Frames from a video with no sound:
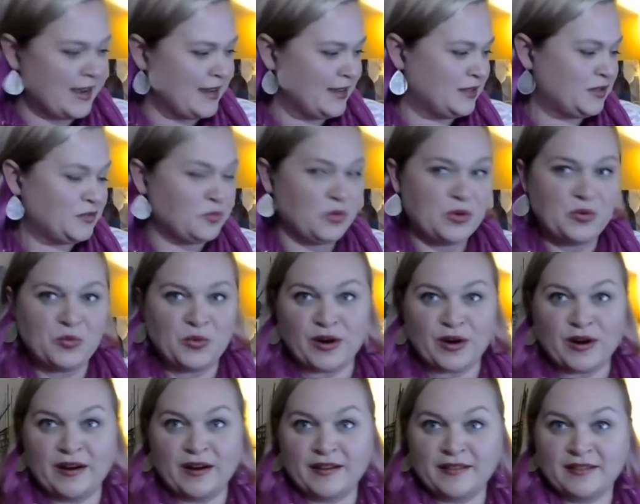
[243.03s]
as we
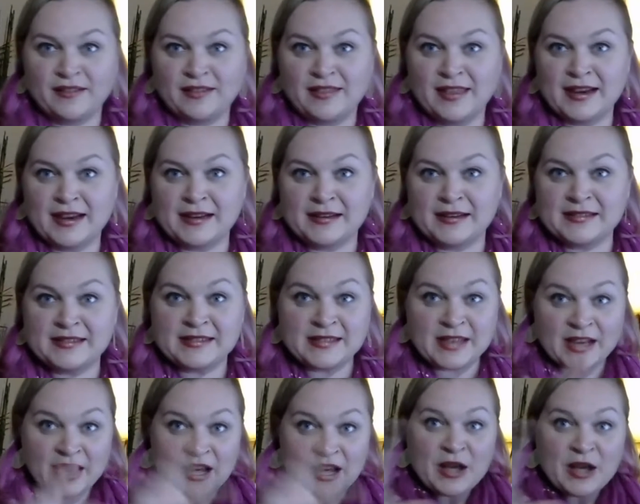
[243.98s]
work on
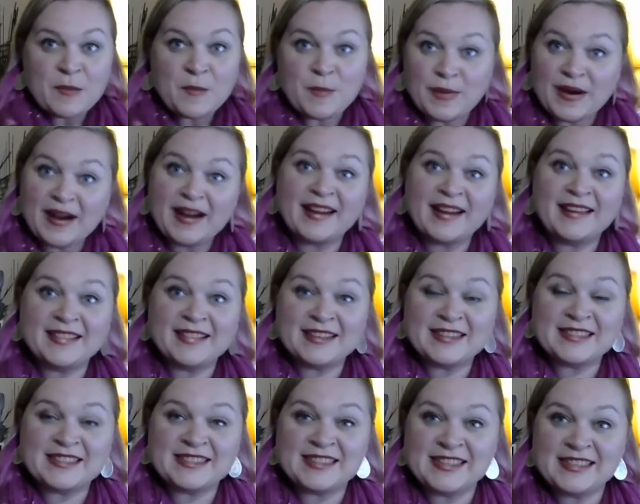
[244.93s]
things
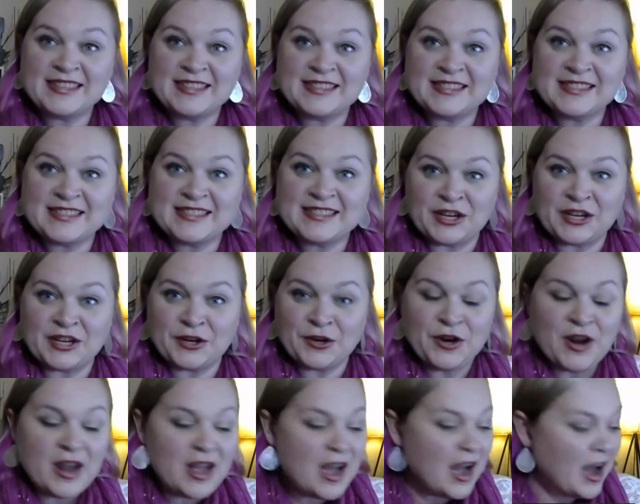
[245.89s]
behind the scenes
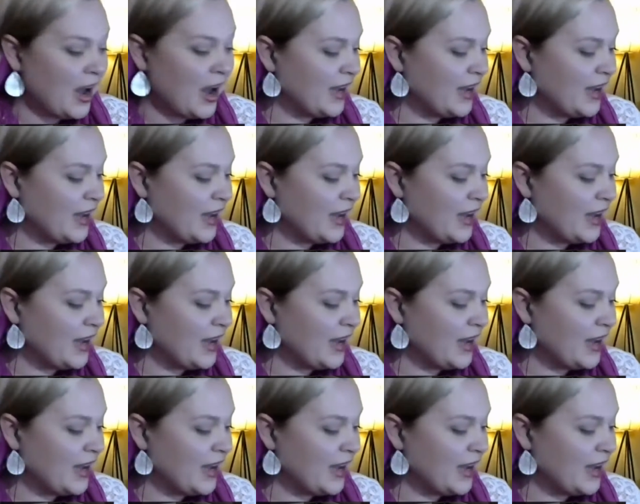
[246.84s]
here.